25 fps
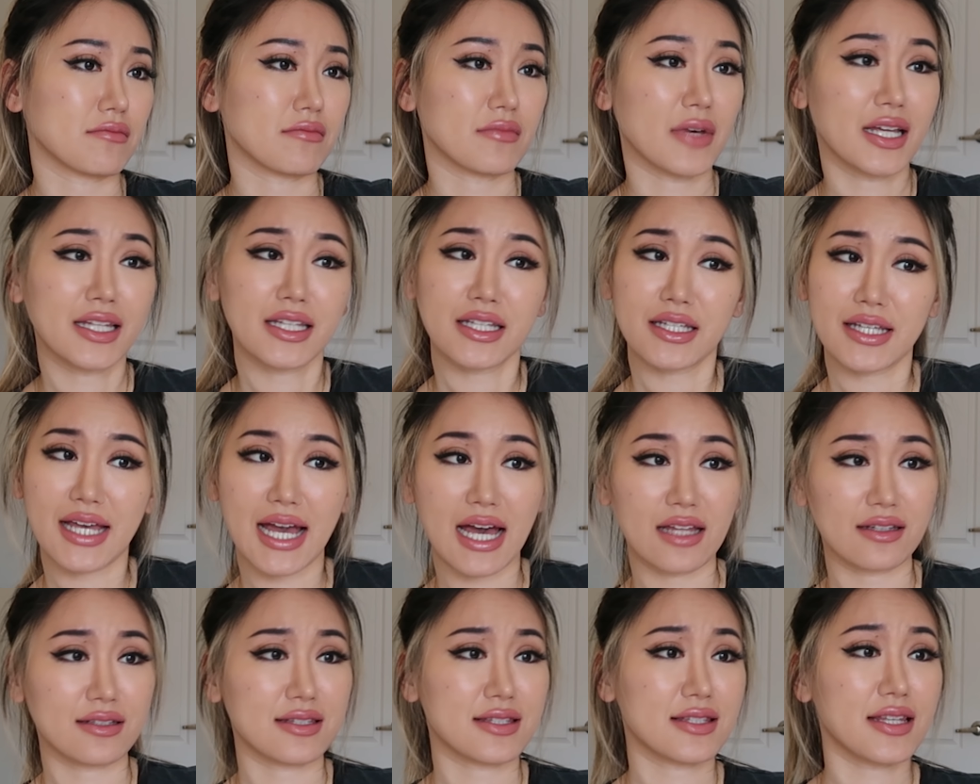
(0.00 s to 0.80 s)
money,
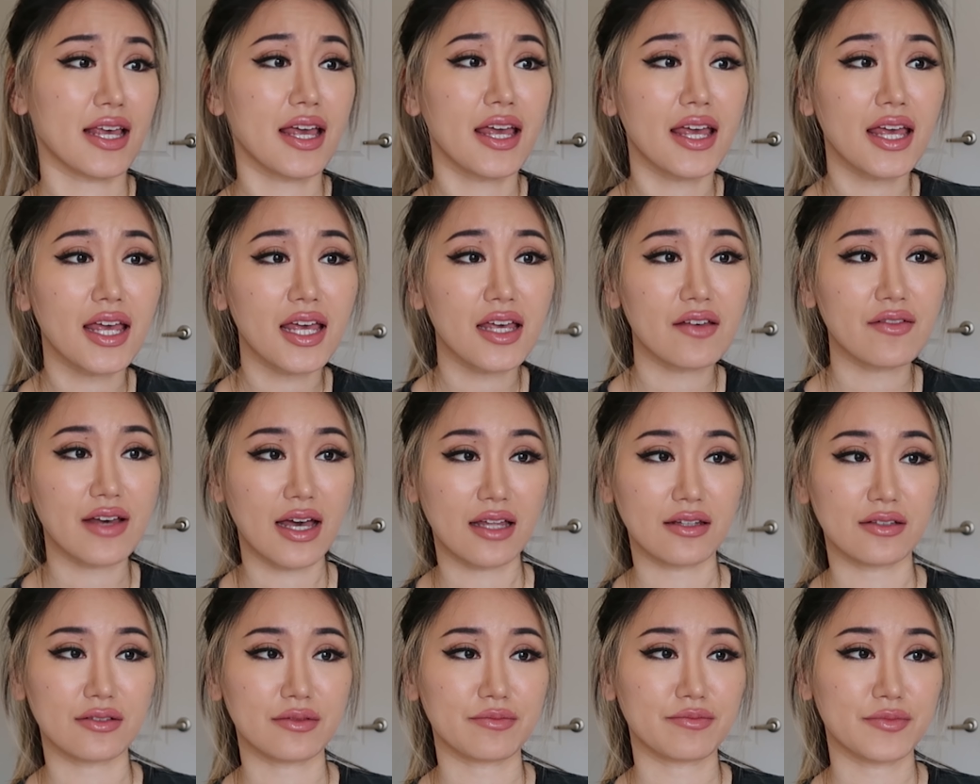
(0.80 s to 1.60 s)
how to save,
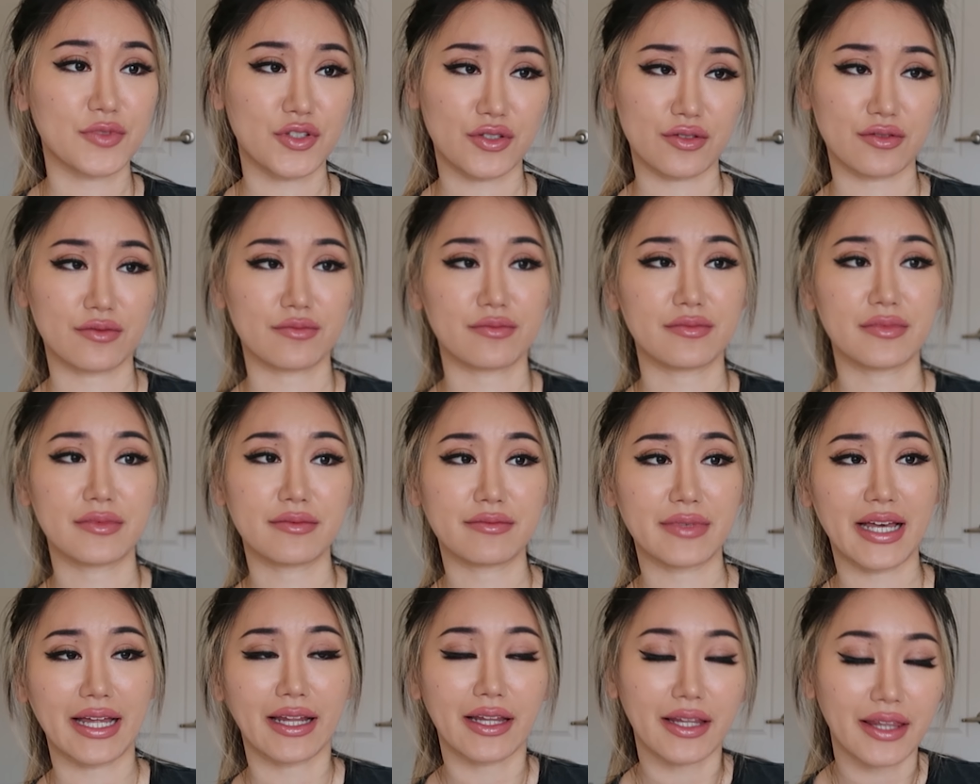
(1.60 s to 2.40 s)
how to do
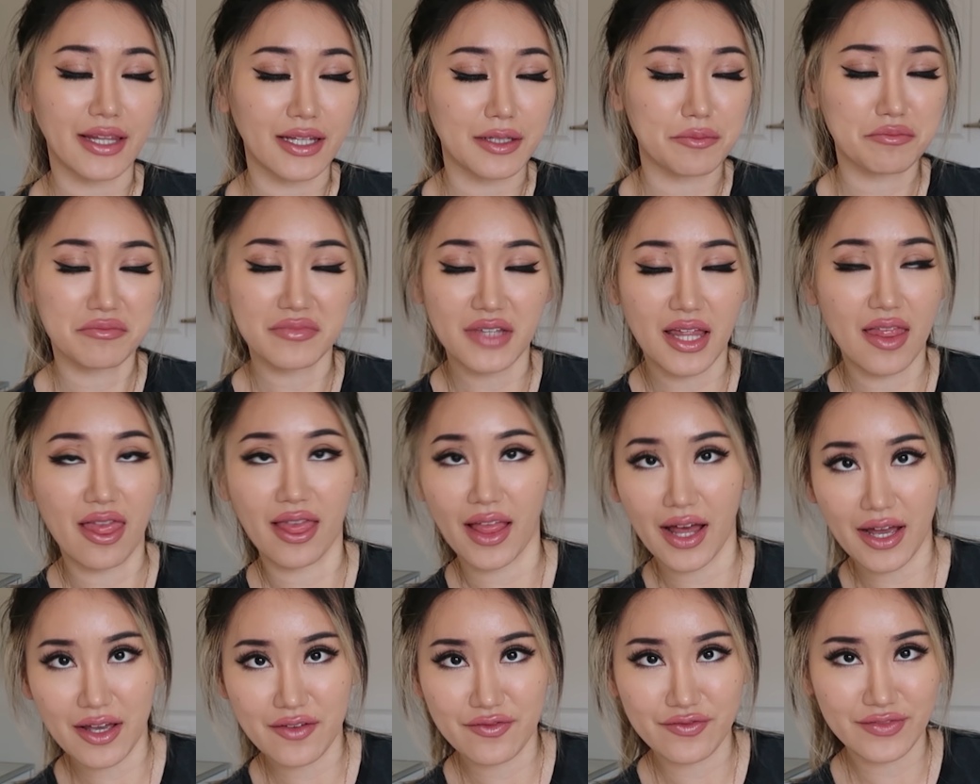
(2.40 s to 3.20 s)
anything in
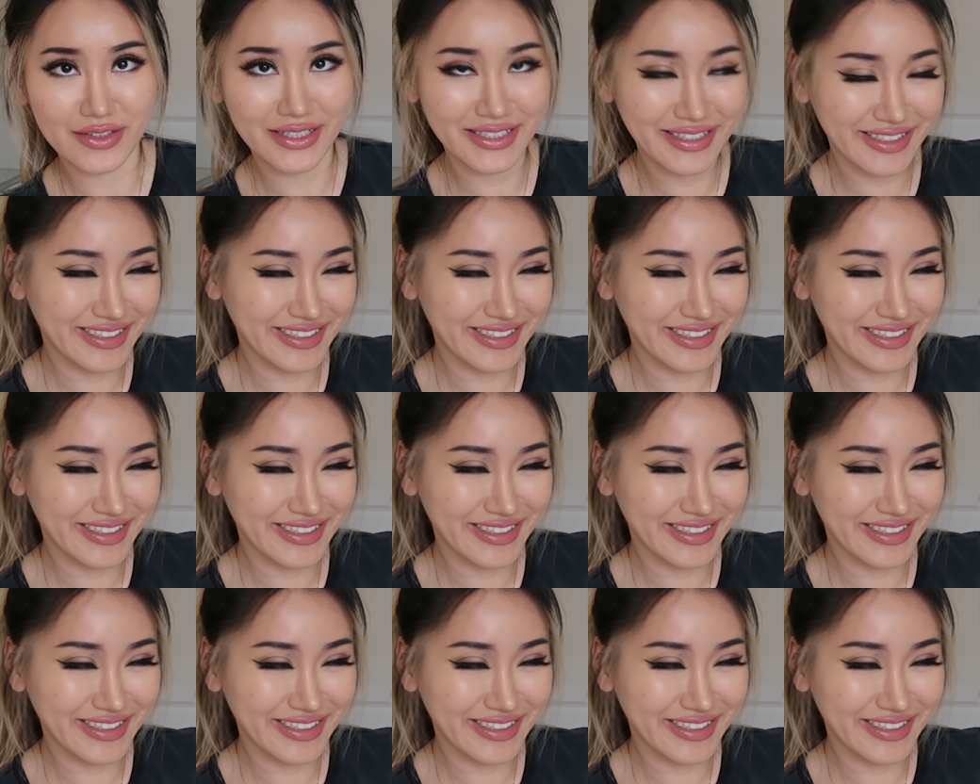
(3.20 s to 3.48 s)
life.